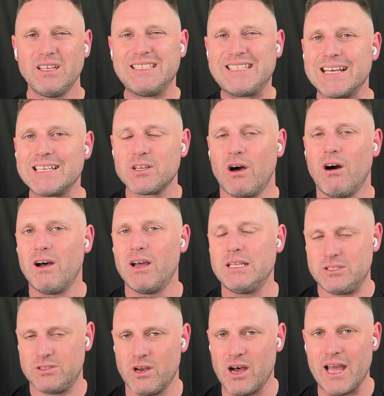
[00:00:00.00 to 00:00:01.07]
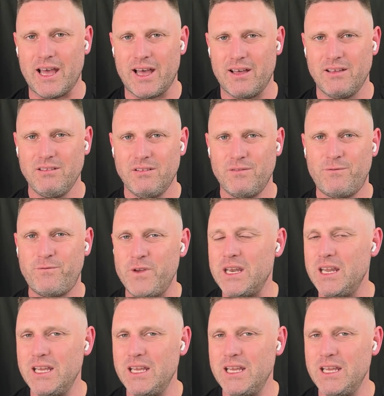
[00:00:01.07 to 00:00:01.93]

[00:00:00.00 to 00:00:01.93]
does Isaiah fit